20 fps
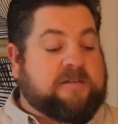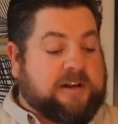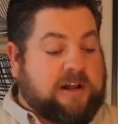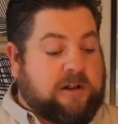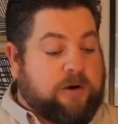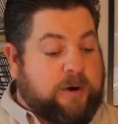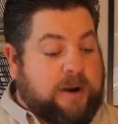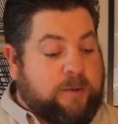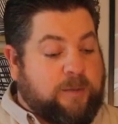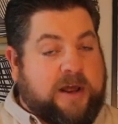
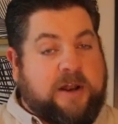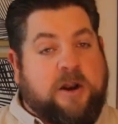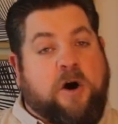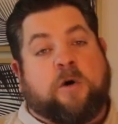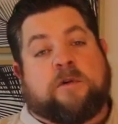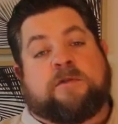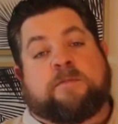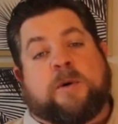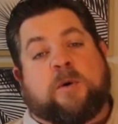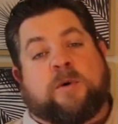Distillery, where
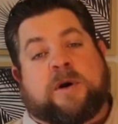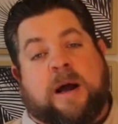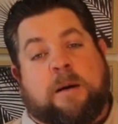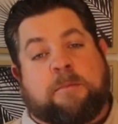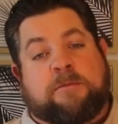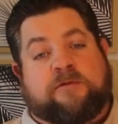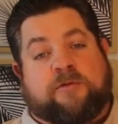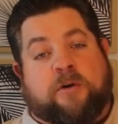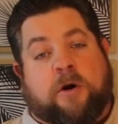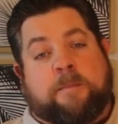Noah's Mill
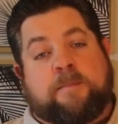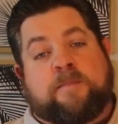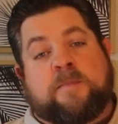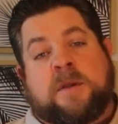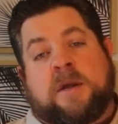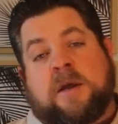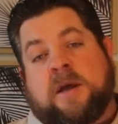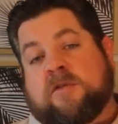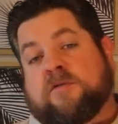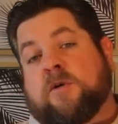comes from,
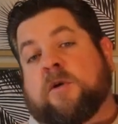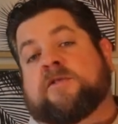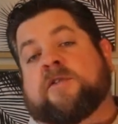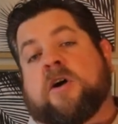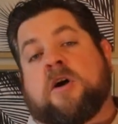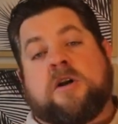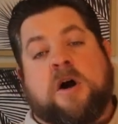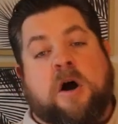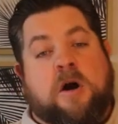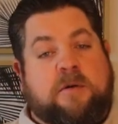is
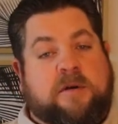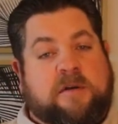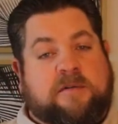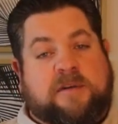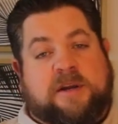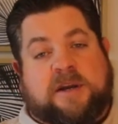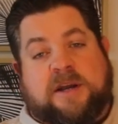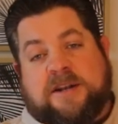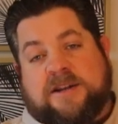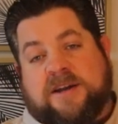also known
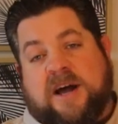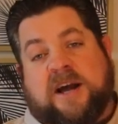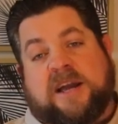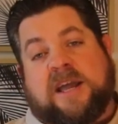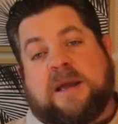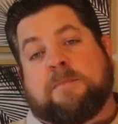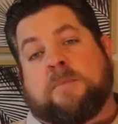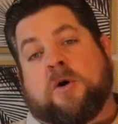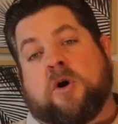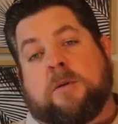as
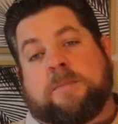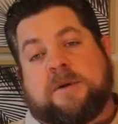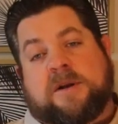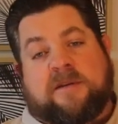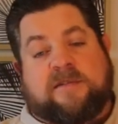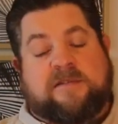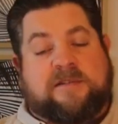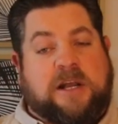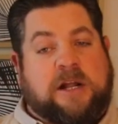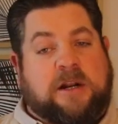Kentucky
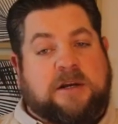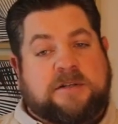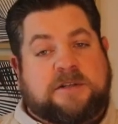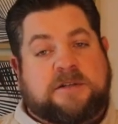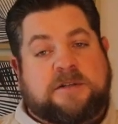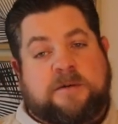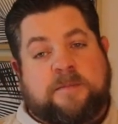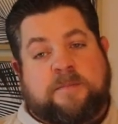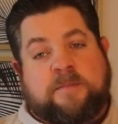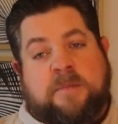Bourbon
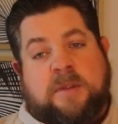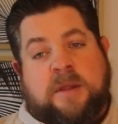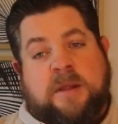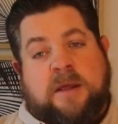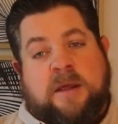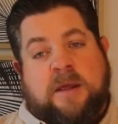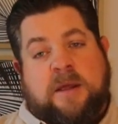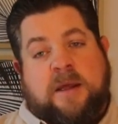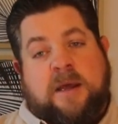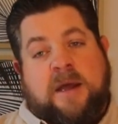Distillers,
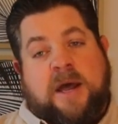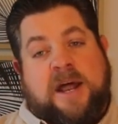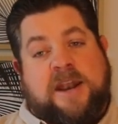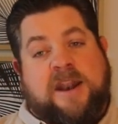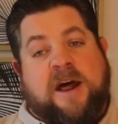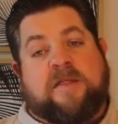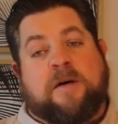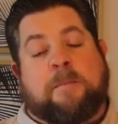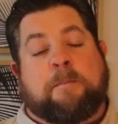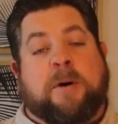
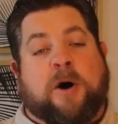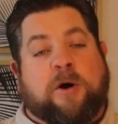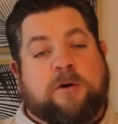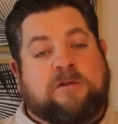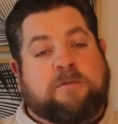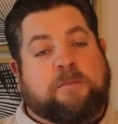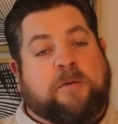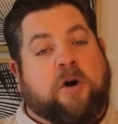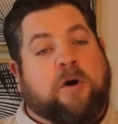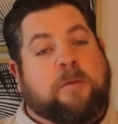another
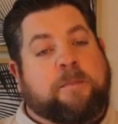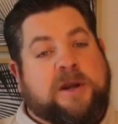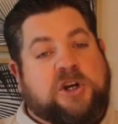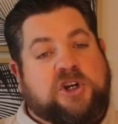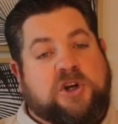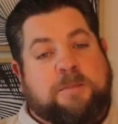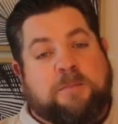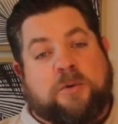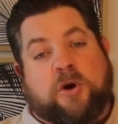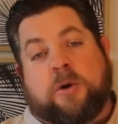
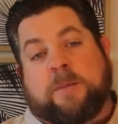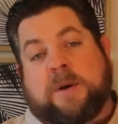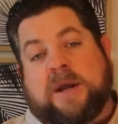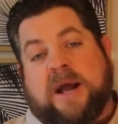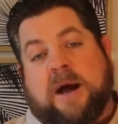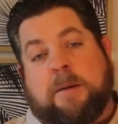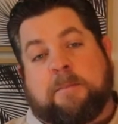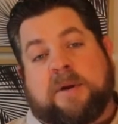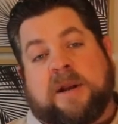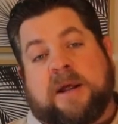post-prohibition
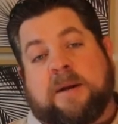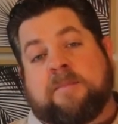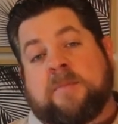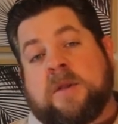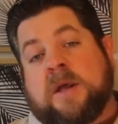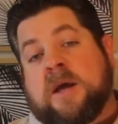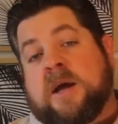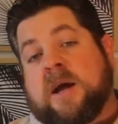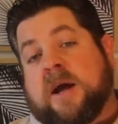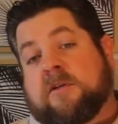bourbon company.
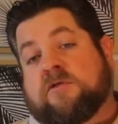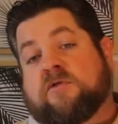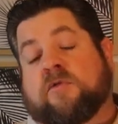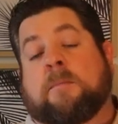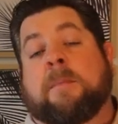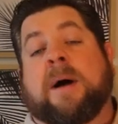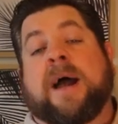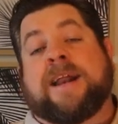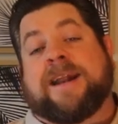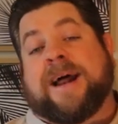It's
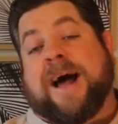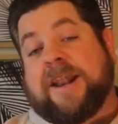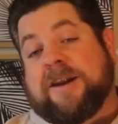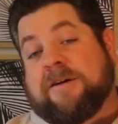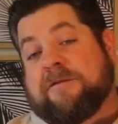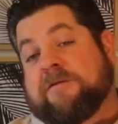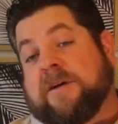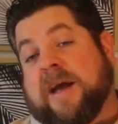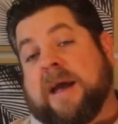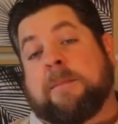remained
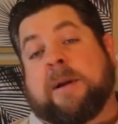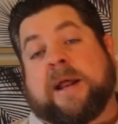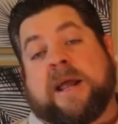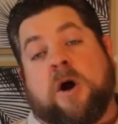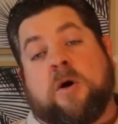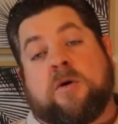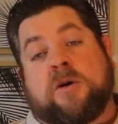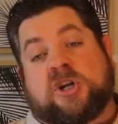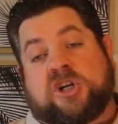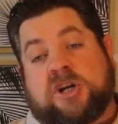under
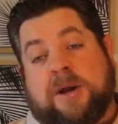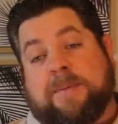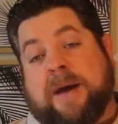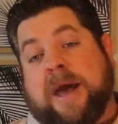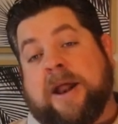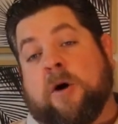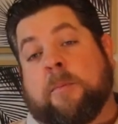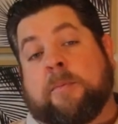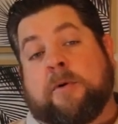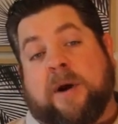family
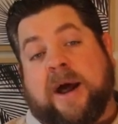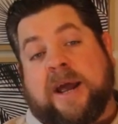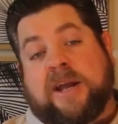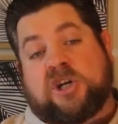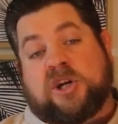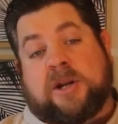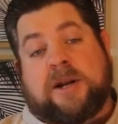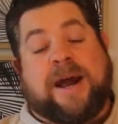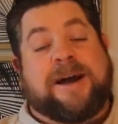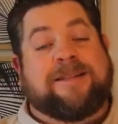ownership and
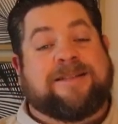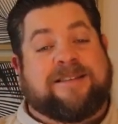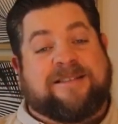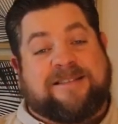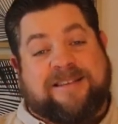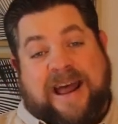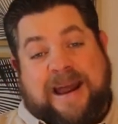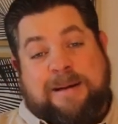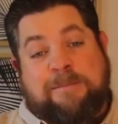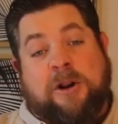operation at the
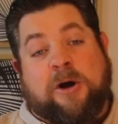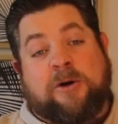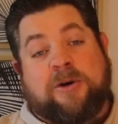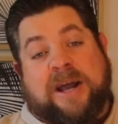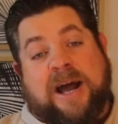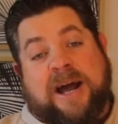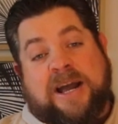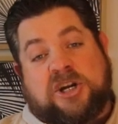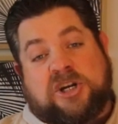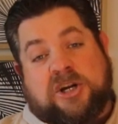same
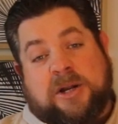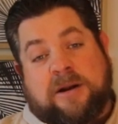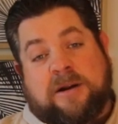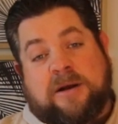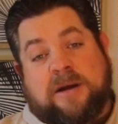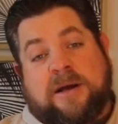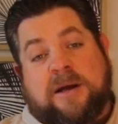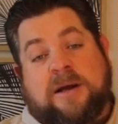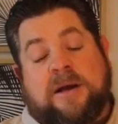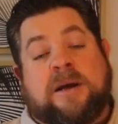
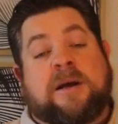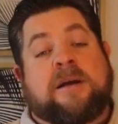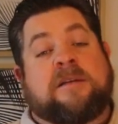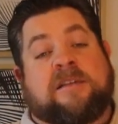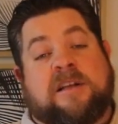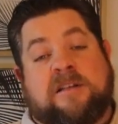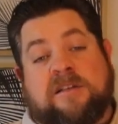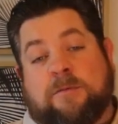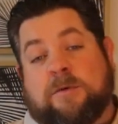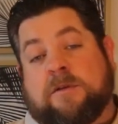location
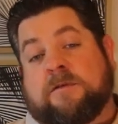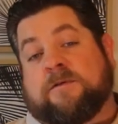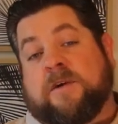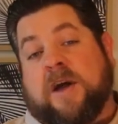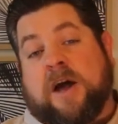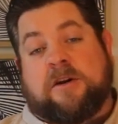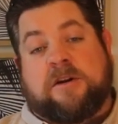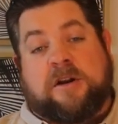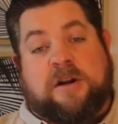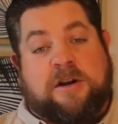since it was
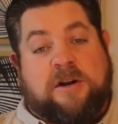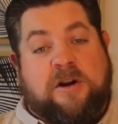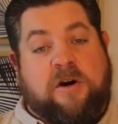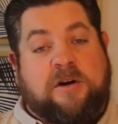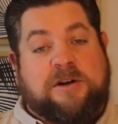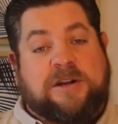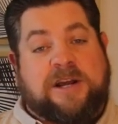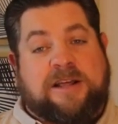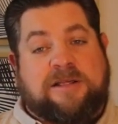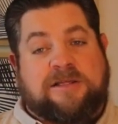founded in
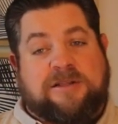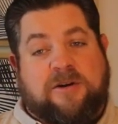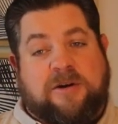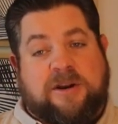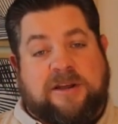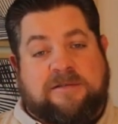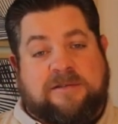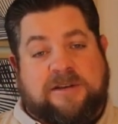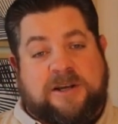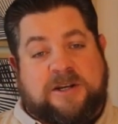
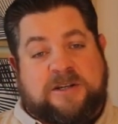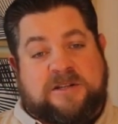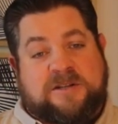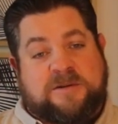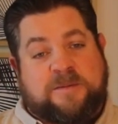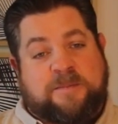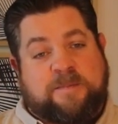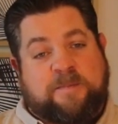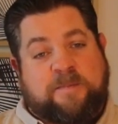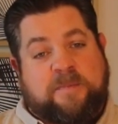
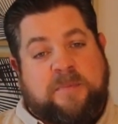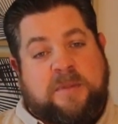1936.